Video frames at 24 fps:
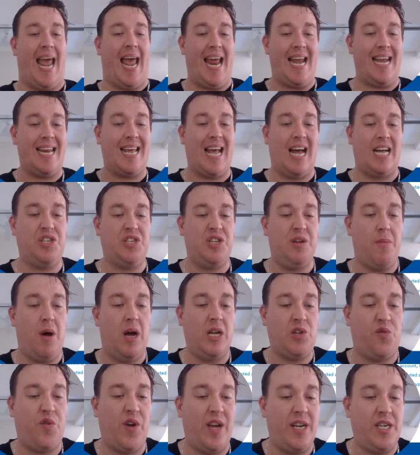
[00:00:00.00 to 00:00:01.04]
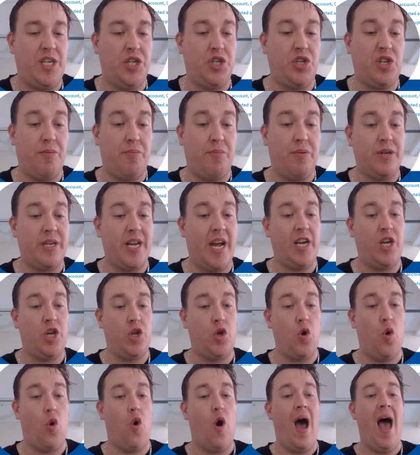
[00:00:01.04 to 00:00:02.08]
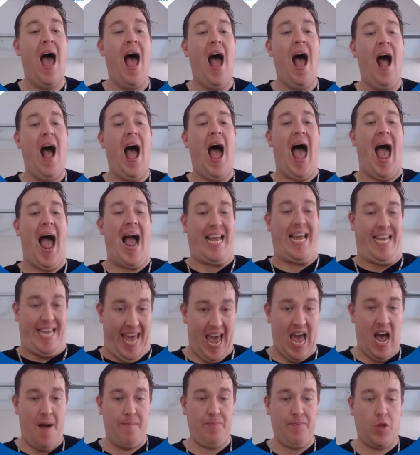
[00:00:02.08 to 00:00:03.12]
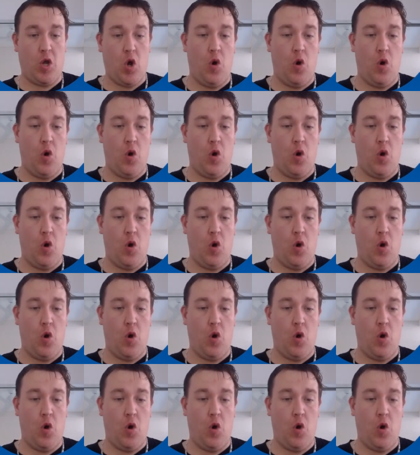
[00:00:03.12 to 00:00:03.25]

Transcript: and customized features to protect your account.